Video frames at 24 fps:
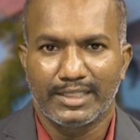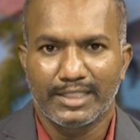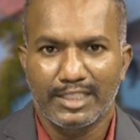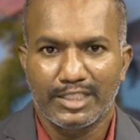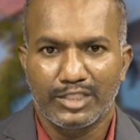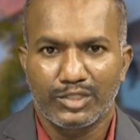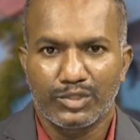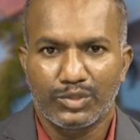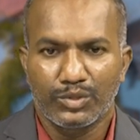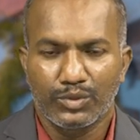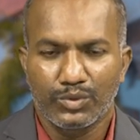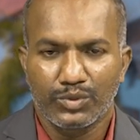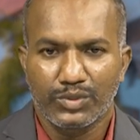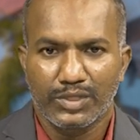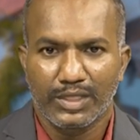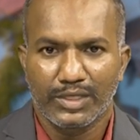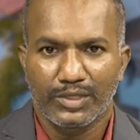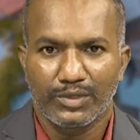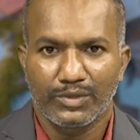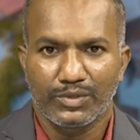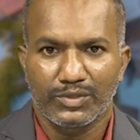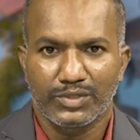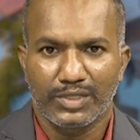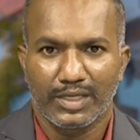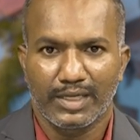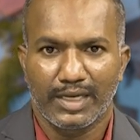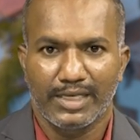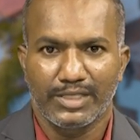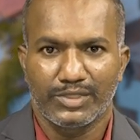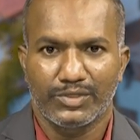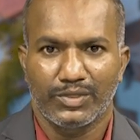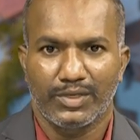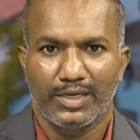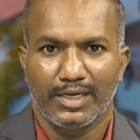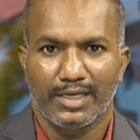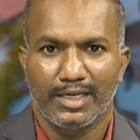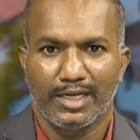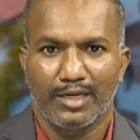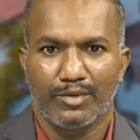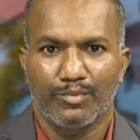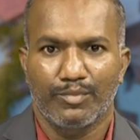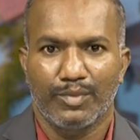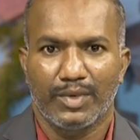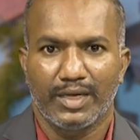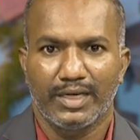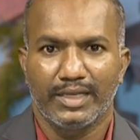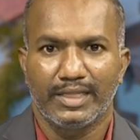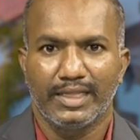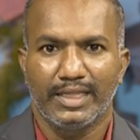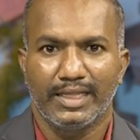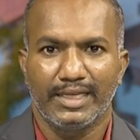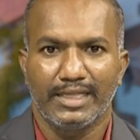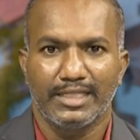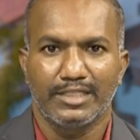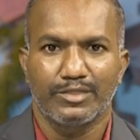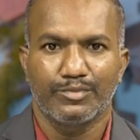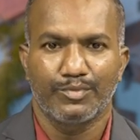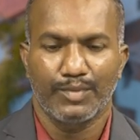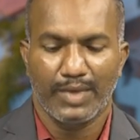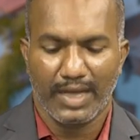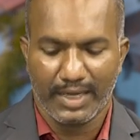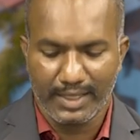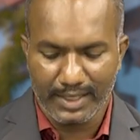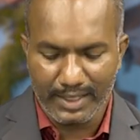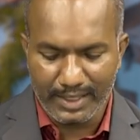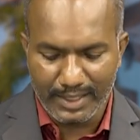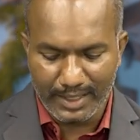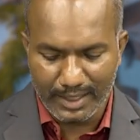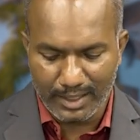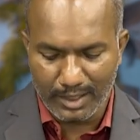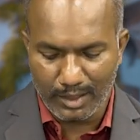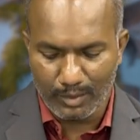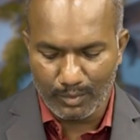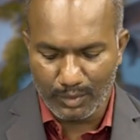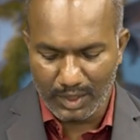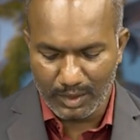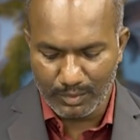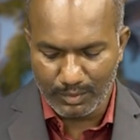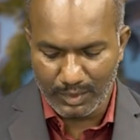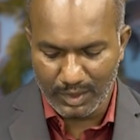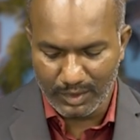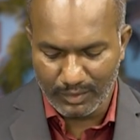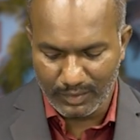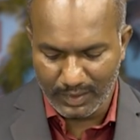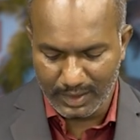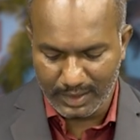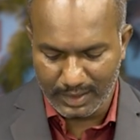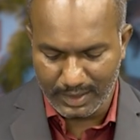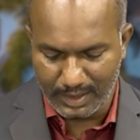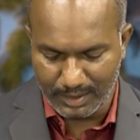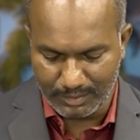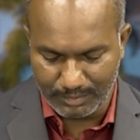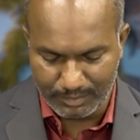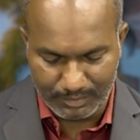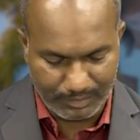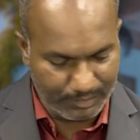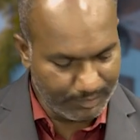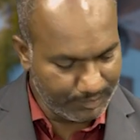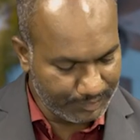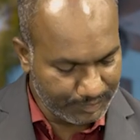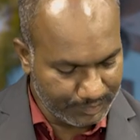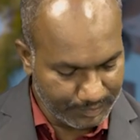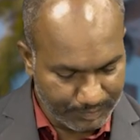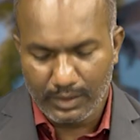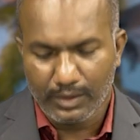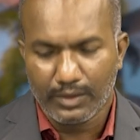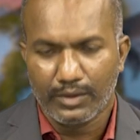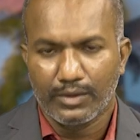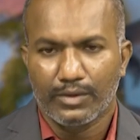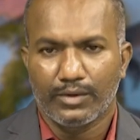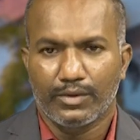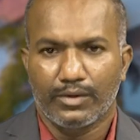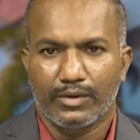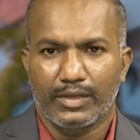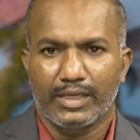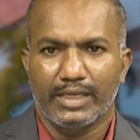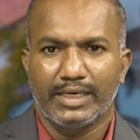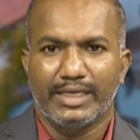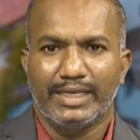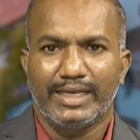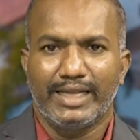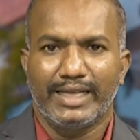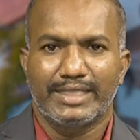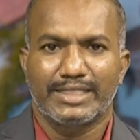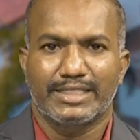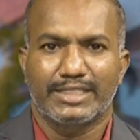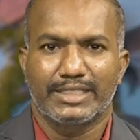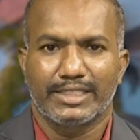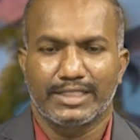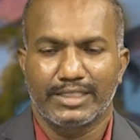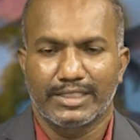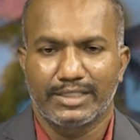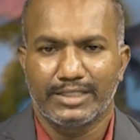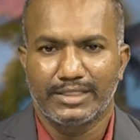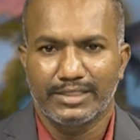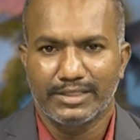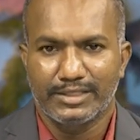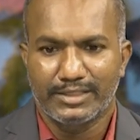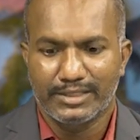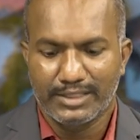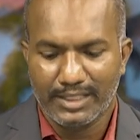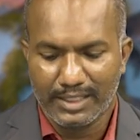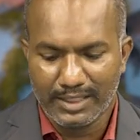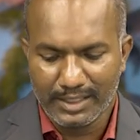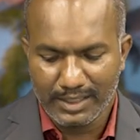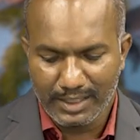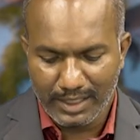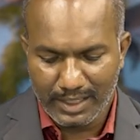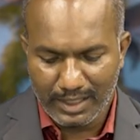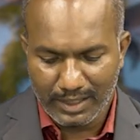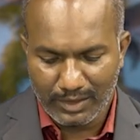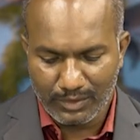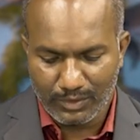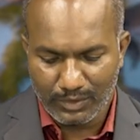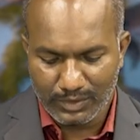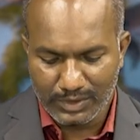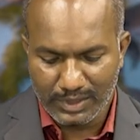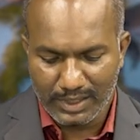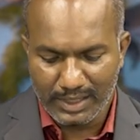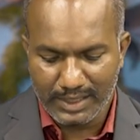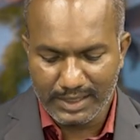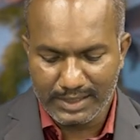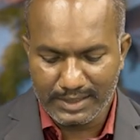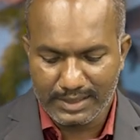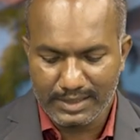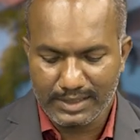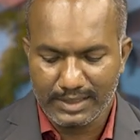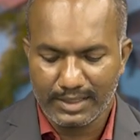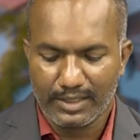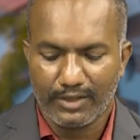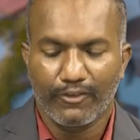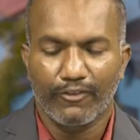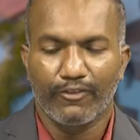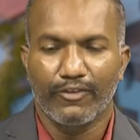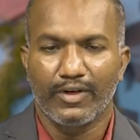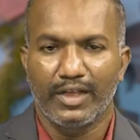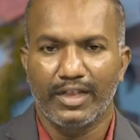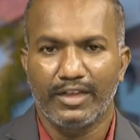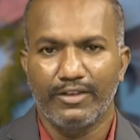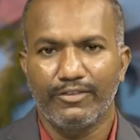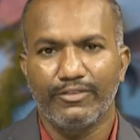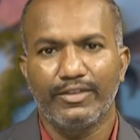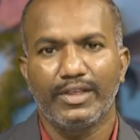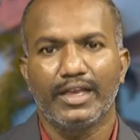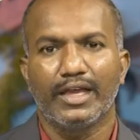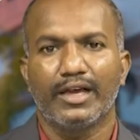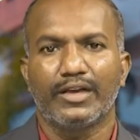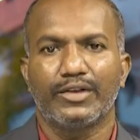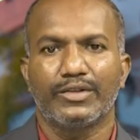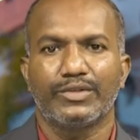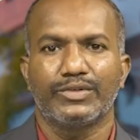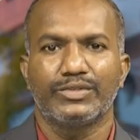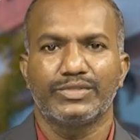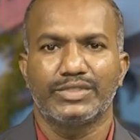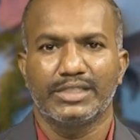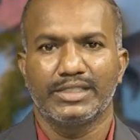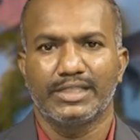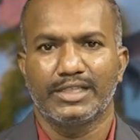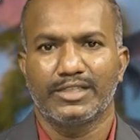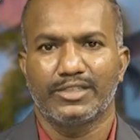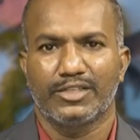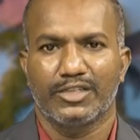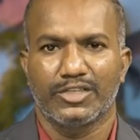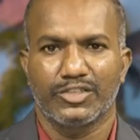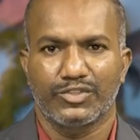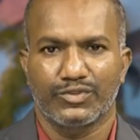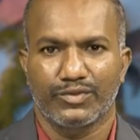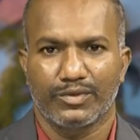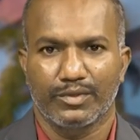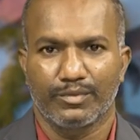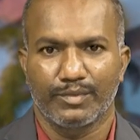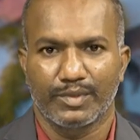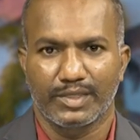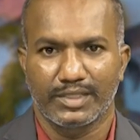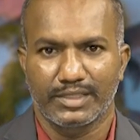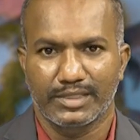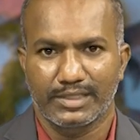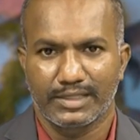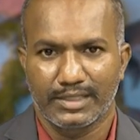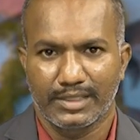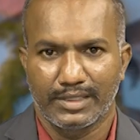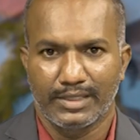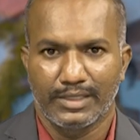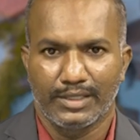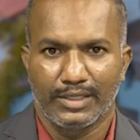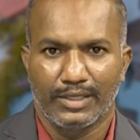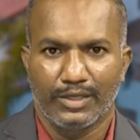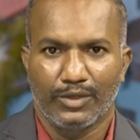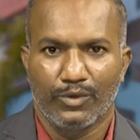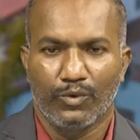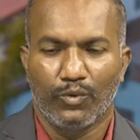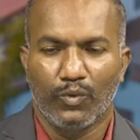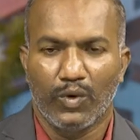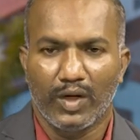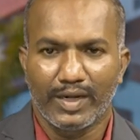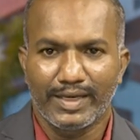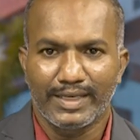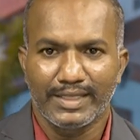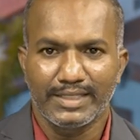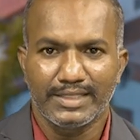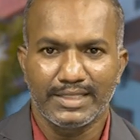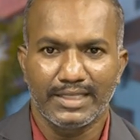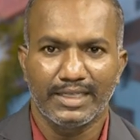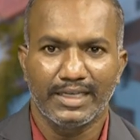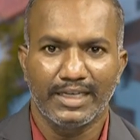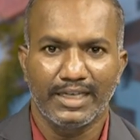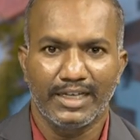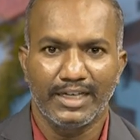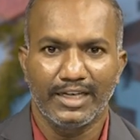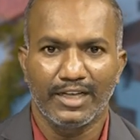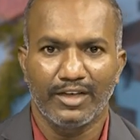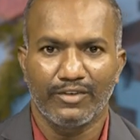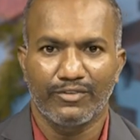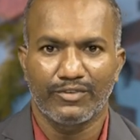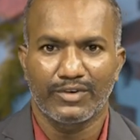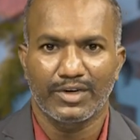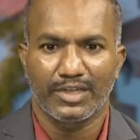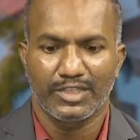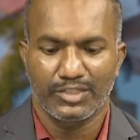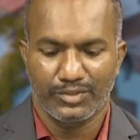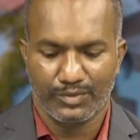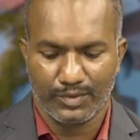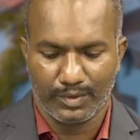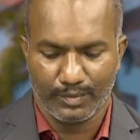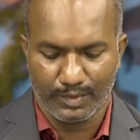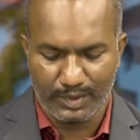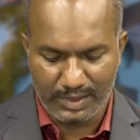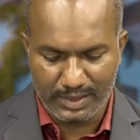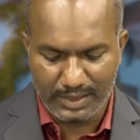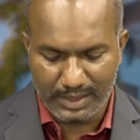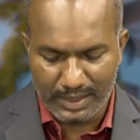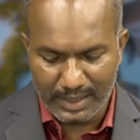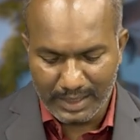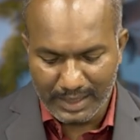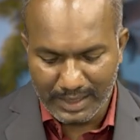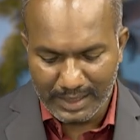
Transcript: These two circuits are isolated, but there is magnetic coupling between them. Okay, next general question is why we are using the transformers? What is the need of transformers?